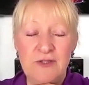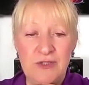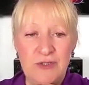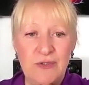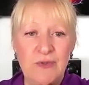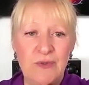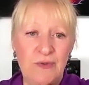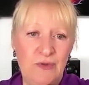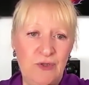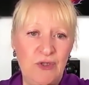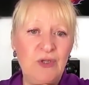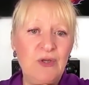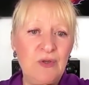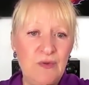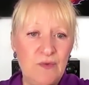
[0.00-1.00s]
to
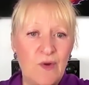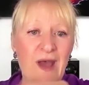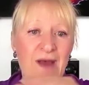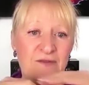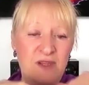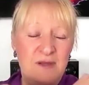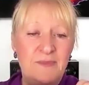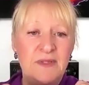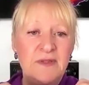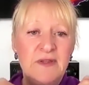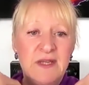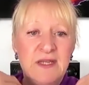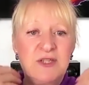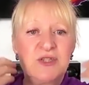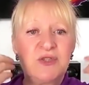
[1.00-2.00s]
you or have the
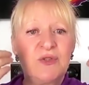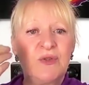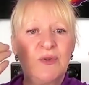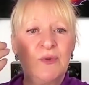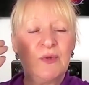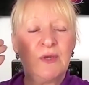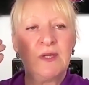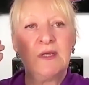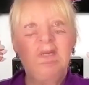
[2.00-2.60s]
ability to